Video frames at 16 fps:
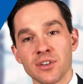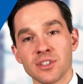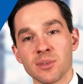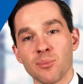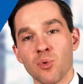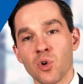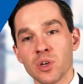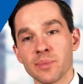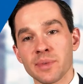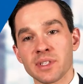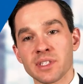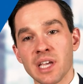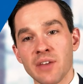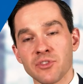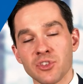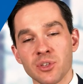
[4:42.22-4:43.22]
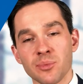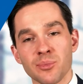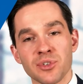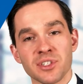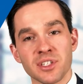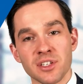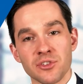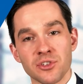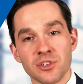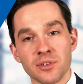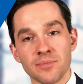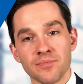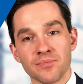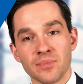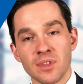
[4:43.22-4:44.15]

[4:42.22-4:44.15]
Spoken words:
as appointments after the procedure,